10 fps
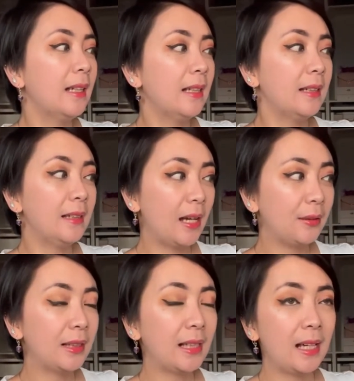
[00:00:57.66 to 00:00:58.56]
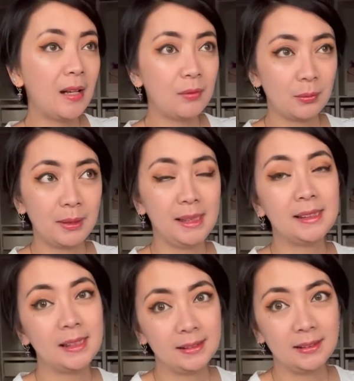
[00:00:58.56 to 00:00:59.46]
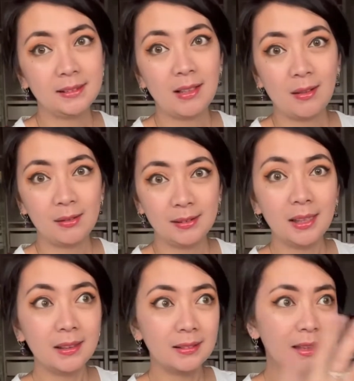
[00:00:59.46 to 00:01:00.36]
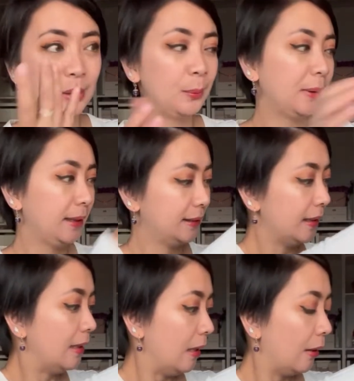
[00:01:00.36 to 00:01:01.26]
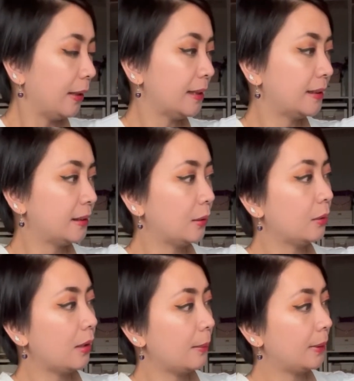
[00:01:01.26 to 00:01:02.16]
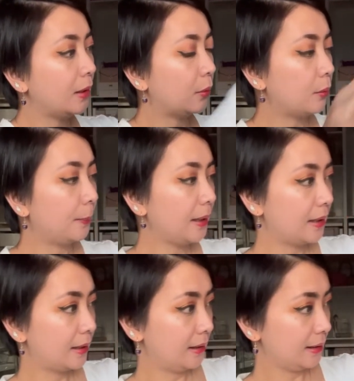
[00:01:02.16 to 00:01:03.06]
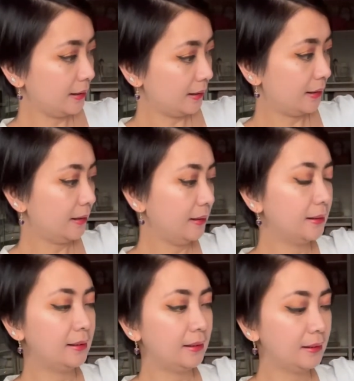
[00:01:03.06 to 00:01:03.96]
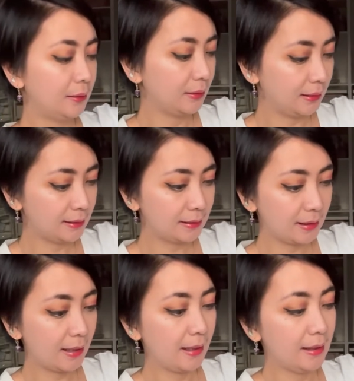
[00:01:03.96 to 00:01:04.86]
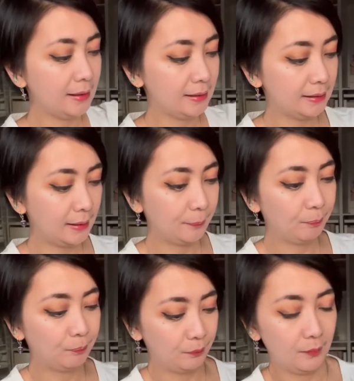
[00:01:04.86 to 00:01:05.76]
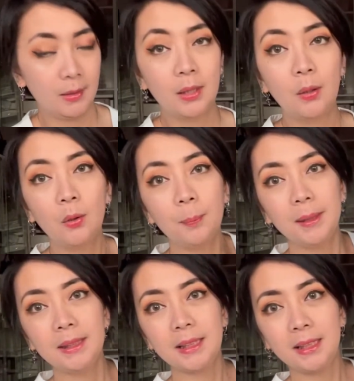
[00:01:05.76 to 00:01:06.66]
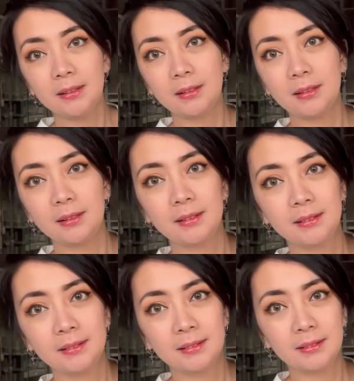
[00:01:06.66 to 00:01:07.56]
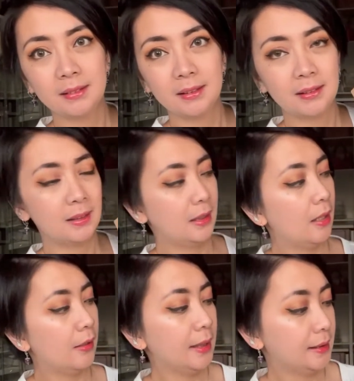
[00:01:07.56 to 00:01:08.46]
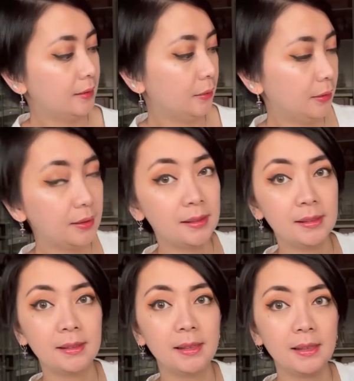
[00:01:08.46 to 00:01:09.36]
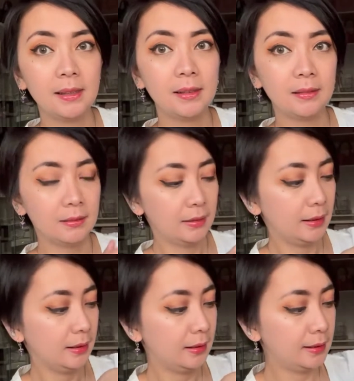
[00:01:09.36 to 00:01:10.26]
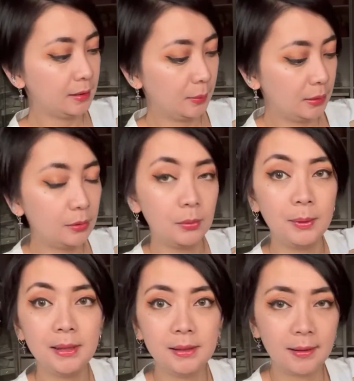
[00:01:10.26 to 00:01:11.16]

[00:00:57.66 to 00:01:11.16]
now that I have already settled on the new place. All right, so I'm gonna open this. So it says open here. All right, so there's this easy way to do it.